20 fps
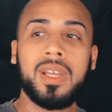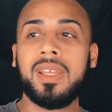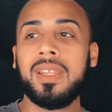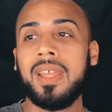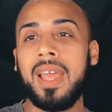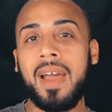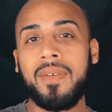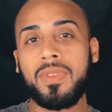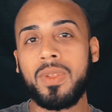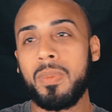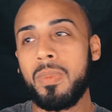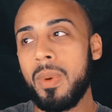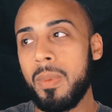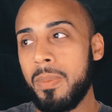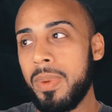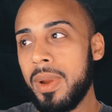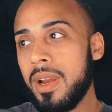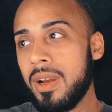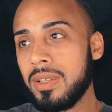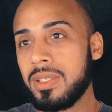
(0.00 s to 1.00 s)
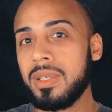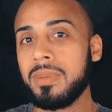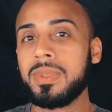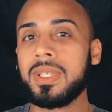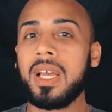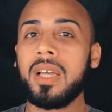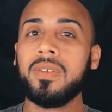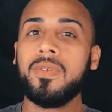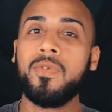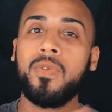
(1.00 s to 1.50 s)
they have to prepare
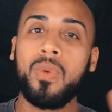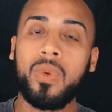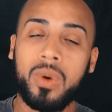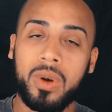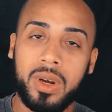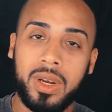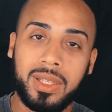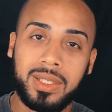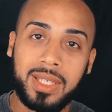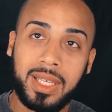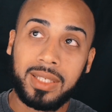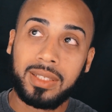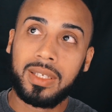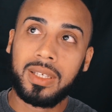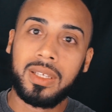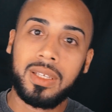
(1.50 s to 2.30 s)
sometimes for, it takes a